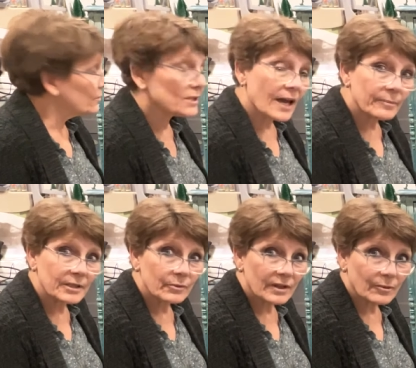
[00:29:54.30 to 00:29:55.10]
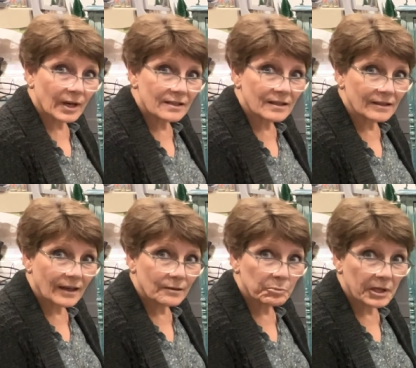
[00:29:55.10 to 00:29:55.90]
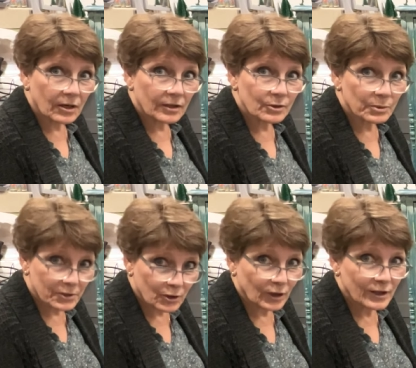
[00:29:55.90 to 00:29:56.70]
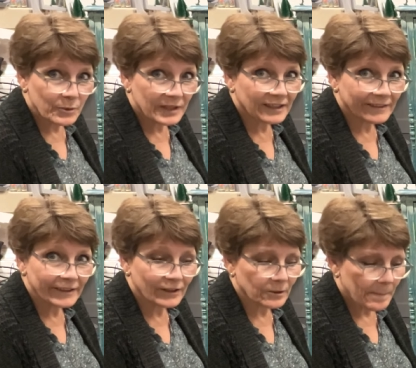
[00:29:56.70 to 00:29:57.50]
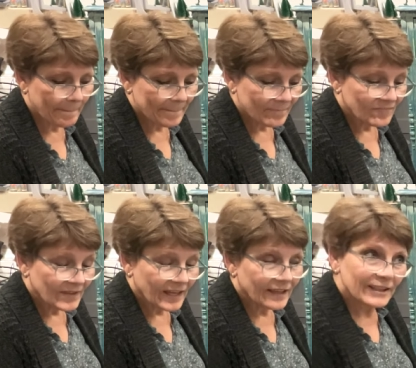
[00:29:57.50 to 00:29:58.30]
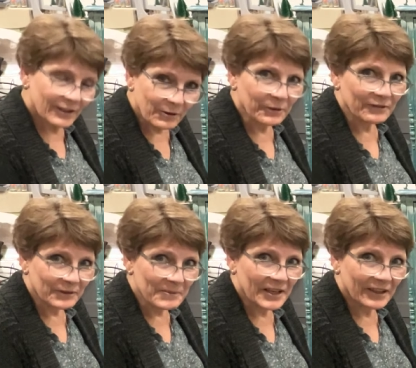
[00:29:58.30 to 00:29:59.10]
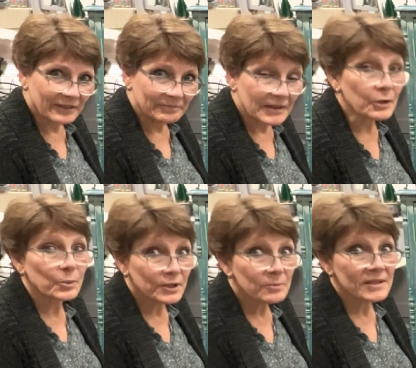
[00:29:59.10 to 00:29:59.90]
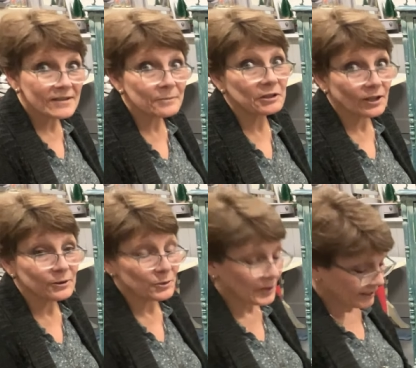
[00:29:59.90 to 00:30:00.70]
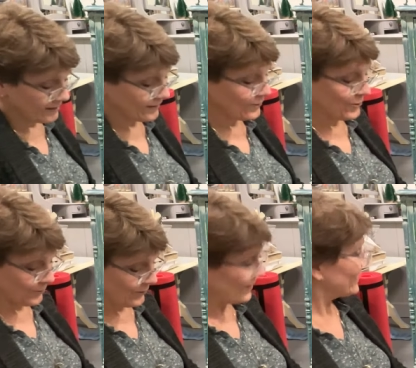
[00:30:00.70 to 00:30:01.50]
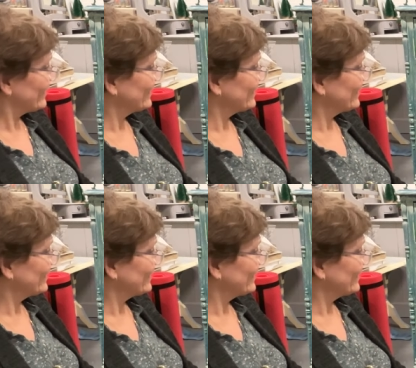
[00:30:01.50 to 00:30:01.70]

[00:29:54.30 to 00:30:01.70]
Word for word: what's happening with the waxing yet. Beyond, we're starting with clear and then going from there. There will be some colored waxes used.